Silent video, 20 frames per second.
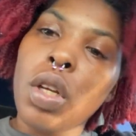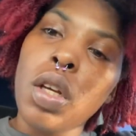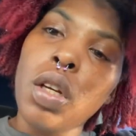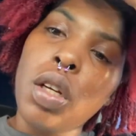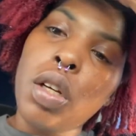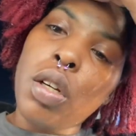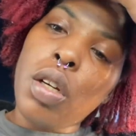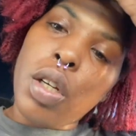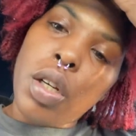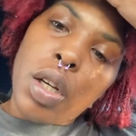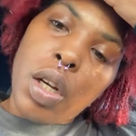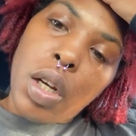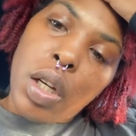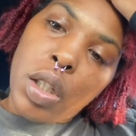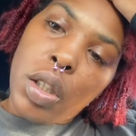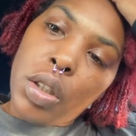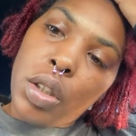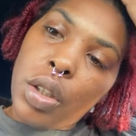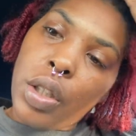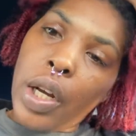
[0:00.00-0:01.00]
Okay,
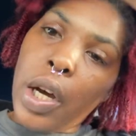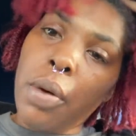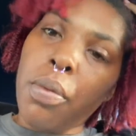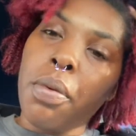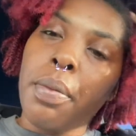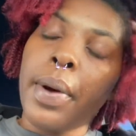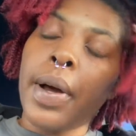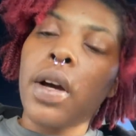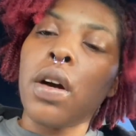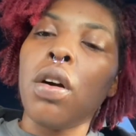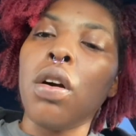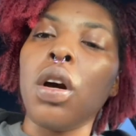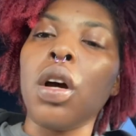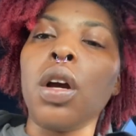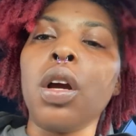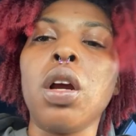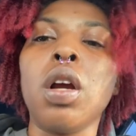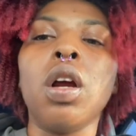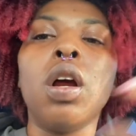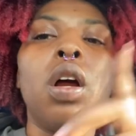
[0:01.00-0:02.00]
guys, so now I'm in my
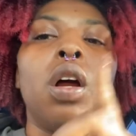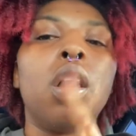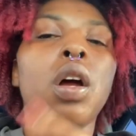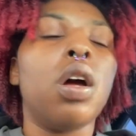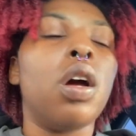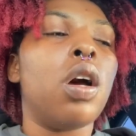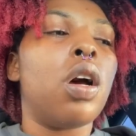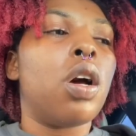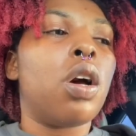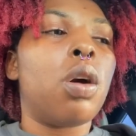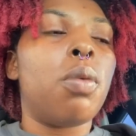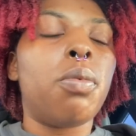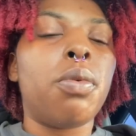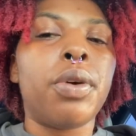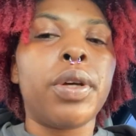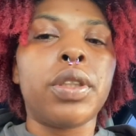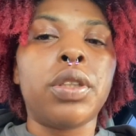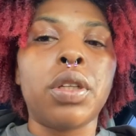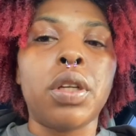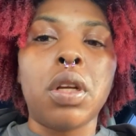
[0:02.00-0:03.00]
car. I'm on my way
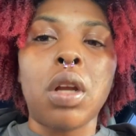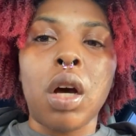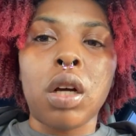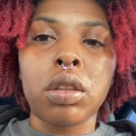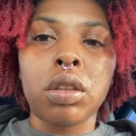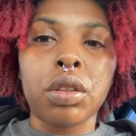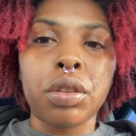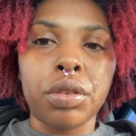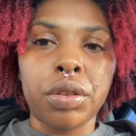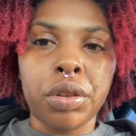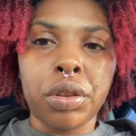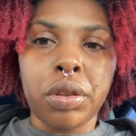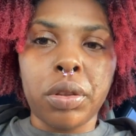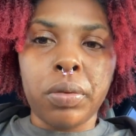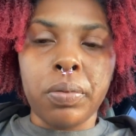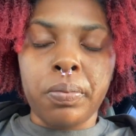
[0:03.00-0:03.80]
to the doctor's.